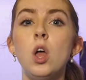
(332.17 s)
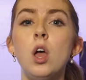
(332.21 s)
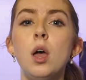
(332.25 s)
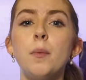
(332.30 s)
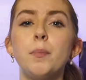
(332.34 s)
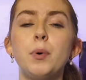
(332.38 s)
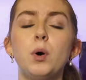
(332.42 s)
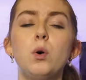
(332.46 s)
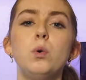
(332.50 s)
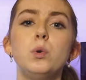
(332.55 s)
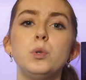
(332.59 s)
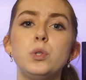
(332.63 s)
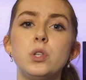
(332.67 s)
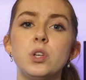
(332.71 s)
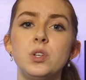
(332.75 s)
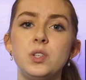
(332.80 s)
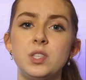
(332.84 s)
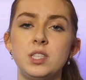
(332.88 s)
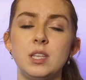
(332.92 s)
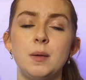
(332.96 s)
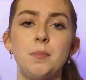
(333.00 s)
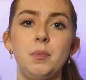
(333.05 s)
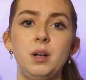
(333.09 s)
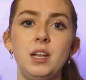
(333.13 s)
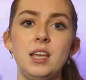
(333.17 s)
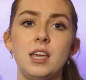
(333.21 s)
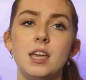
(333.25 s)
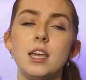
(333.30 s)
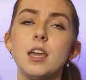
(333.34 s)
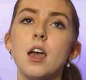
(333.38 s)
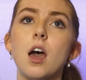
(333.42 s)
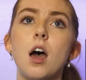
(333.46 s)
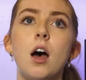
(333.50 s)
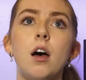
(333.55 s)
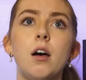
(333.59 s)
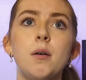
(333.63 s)
But also
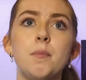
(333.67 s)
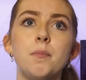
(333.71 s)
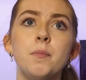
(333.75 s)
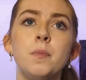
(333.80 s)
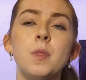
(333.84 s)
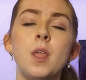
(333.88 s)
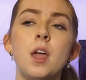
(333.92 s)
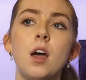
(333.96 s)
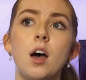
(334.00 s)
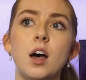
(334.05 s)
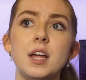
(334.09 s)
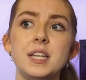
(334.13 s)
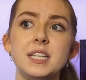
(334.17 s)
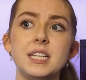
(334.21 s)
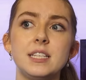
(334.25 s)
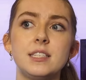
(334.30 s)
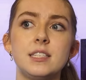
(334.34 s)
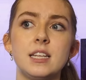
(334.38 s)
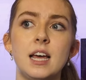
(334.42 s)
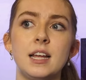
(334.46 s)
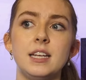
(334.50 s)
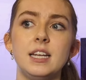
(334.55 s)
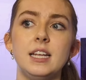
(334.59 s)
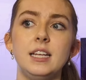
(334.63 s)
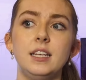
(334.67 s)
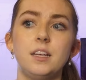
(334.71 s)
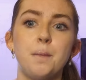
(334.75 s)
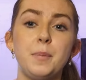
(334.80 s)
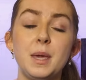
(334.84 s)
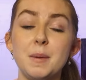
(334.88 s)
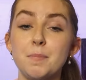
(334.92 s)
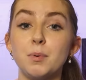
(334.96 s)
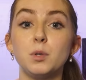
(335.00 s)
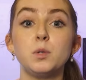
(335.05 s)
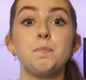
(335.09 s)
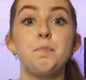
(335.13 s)
similarly, understanding
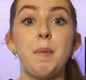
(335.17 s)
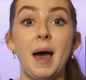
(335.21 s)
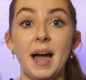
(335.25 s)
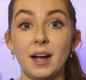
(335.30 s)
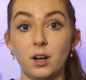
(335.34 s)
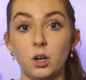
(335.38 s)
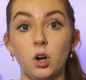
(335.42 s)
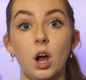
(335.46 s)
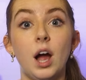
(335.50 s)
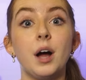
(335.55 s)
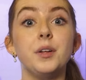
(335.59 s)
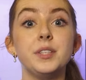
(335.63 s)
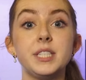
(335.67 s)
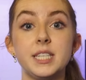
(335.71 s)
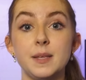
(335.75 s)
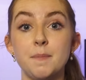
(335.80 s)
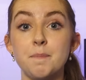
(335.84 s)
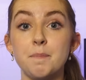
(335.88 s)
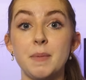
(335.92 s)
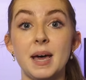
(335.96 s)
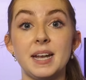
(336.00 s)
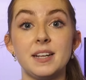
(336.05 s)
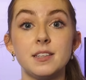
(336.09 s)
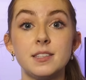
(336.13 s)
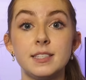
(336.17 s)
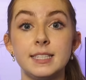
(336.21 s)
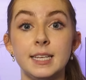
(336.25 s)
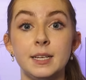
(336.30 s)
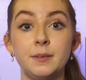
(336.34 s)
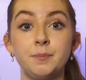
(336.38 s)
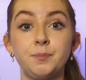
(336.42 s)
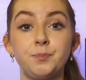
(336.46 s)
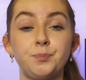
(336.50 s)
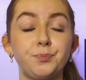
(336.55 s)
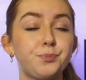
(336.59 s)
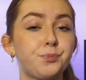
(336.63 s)
people's backgrounds in
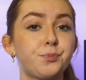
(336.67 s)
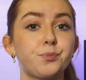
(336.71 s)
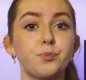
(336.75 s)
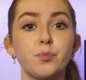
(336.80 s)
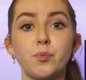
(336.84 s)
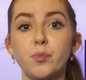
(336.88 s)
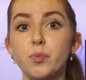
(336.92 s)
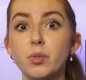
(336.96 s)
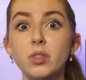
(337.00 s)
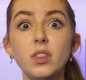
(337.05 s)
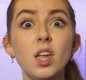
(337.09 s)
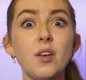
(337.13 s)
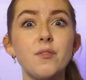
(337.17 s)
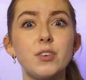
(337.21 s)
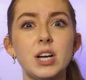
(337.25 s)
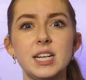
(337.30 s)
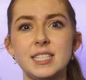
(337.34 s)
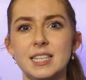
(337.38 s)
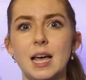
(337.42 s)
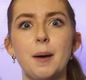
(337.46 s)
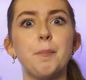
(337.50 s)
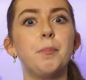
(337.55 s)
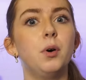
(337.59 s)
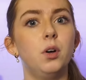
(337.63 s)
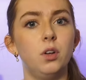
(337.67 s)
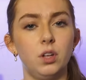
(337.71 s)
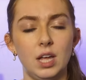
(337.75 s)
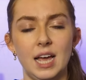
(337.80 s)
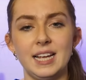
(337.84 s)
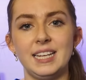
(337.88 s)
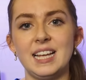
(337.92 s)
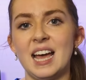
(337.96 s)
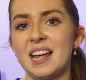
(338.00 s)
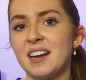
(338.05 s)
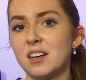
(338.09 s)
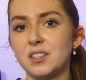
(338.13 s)
medicine. For example,
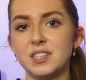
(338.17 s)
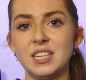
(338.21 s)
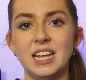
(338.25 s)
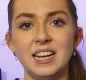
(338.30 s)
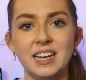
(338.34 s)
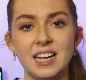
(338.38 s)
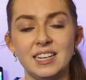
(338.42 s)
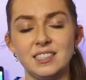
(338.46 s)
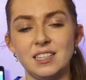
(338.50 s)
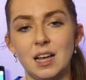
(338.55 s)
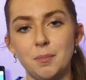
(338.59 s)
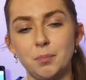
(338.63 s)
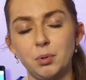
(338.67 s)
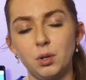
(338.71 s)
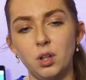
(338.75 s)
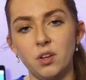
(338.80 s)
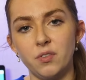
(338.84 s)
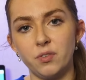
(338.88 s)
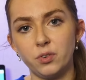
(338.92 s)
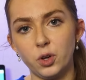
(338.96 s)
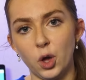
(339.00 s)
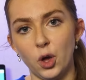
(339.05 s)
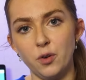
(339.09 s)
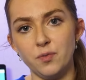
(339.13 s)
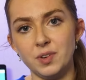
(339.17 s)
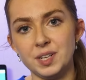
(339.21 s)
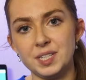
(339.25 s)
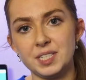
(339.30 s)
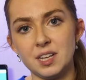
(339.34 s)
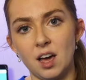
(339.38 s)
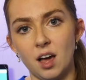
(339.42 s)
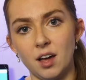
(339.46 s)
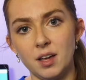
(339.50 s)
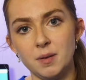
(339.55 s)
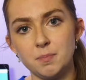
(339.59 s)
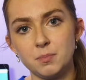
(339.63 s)
again, I'll take the example of COVID
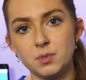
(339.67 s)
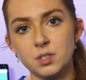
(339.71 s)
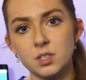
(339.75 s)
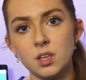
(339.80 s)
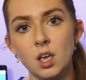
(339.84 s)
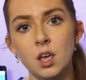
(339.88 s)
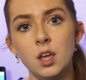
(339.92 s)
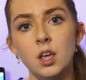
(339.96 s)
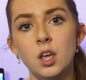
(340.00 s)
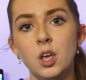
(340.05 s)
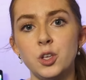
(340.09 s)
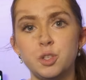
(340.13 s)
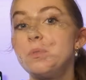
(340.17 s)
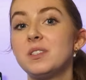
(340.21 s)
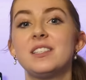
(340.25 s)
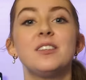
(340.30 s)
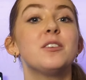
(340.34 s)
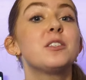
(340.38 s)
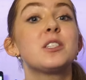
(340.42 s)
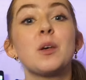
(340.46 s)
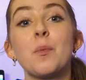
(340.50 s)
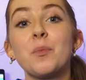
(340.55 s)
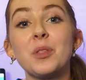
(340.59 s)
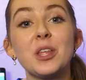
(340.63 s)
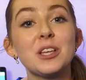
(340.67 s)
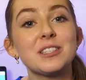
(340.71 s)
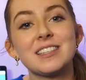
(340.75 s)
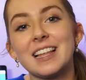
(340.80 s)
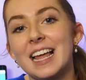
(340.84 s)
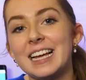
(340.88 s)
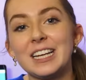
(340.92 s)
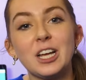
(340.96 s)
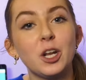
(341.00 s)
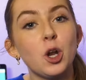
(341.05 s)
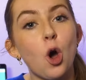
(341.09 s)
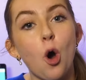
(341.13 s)
times. So someone that's
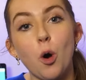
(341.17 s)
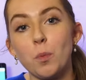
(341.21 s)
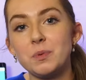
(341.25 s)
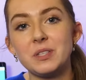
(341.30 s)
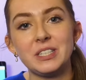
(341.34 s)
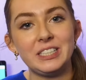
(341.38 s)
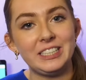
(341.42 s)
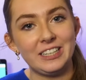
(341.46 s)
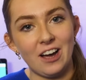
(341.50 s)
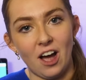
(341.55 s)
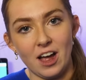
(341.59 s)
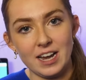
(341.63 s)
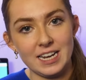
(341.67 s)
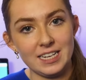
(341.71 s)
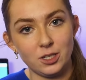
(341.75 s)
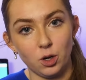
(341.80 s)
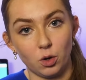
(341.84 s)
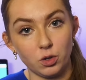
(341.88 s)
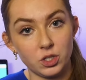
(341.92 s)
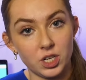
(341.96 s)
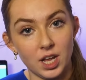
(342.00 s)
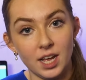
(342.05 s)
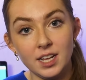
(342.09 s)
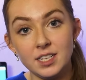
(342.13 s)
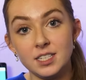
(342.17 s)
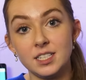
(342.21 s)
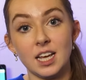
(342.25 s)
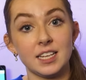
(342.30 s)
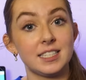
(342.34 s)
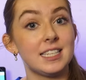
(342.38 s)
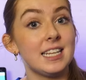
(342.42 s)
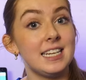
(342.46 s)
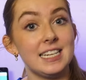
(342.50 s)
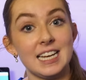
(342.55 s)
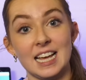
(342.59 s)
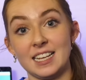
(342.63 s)
like an obs and gynae doctor
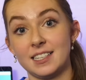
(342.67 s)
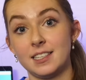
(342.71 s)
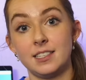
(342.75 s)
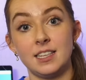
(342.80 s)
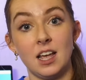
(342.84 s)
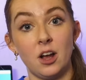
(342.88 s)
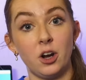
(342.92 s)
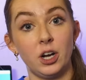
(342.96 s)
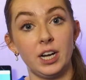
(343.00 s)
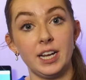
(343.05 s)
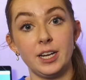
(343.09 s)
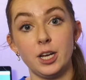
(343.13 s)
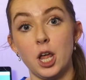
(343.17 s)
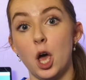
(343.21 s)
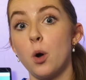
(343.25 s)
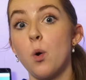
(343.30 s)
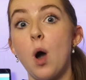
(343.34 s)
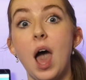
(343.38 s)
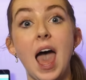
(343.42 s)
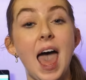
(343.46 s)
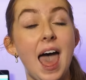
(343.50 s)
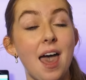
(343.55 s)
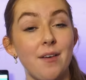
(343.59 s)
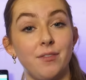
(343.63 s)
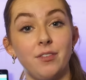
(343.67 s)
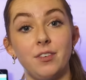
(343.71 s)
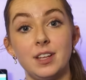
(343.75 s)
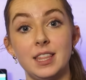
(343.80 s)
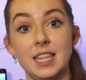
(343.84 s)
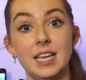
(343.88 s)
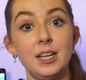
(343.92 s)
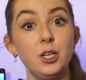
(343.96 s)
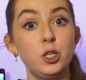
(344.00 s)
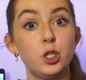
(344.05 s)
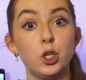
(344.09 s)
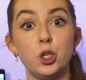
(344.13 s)
doesn't necessarily know
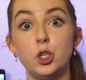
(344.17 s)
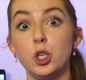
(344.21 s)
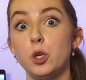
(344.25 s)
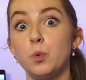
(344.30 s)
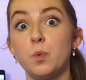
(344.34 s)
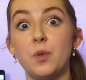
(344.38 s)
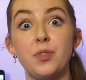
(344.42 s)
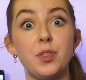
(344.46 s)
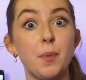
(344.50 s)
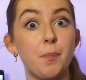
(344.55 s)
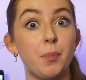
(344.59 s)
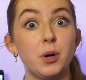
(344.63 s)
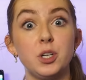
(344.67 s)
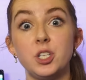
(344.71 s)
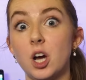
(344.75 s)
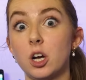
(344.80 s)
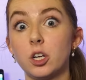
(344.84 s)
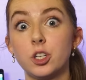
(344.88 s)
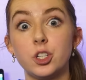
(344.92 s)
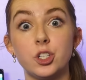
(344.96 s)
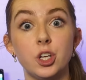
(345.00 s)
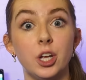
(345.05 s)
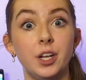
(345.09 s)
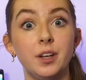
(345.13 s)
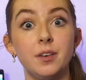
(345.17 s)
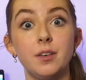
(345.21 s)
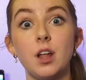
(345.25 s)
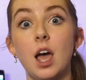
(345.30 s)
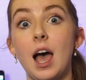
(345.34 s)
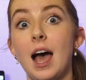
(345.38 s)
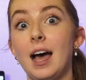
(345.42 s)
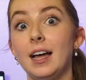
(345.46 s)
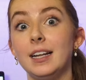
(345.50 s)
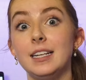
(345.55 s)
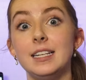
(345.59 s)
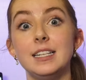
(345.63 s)
everything to do with the production
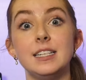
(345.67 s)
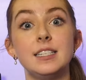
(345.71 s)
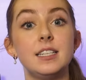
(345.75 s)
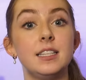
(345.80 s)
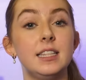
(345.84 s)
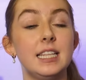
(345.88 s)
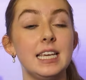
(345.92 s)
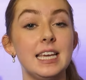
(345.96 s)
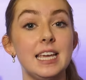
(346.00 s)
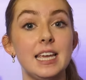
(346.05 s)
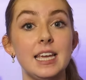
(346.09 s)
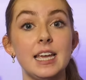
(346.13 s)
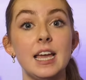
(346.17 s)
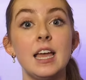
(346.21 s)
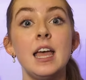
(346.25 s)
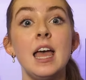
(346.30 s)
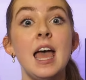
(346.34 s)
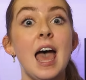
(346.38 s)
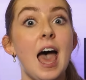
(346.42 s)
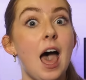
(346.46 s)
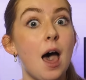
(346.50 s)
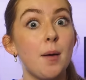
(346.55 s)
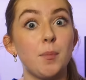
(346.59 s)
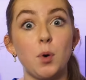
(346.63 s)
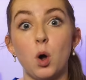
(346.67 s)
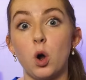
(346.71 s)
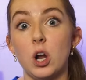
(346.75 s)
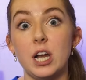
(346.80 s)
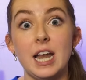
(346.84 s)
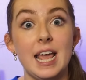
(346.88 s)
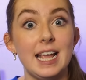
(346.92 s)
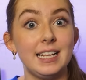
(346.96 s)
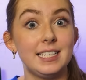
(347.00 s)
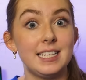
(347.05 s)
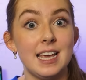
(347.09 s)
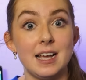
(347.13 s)
and the
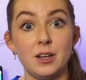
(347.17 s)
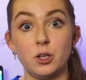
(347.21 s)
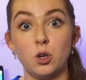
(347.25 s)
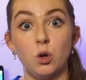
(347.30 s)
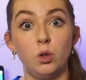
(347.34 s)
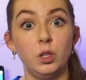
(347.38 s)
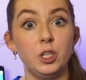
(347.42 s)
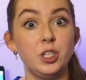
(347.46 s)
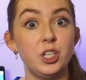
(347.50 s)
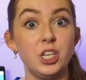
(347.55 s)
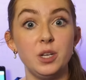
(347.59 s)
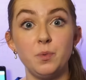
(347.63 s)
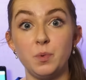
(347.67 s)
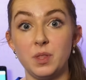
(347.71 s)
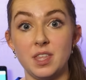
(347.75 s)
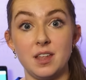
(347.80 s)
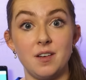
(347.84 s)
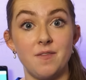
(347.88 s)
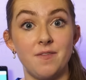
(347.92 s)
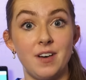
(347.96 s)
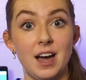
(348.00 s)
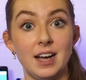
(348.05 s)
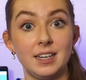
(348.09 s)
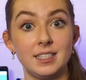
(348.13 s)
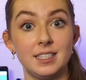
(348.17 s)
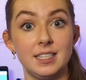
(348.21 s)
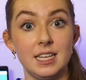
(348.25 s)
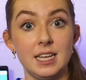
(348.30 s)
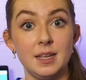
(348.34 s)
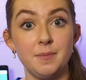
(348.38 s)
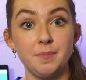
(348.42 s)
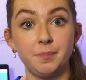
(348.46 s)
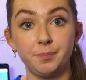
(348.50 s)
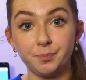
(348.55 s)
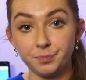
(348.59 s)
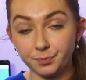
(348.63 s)
mRNA technology within a
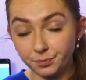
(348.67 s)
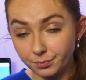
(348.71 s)
vaccine.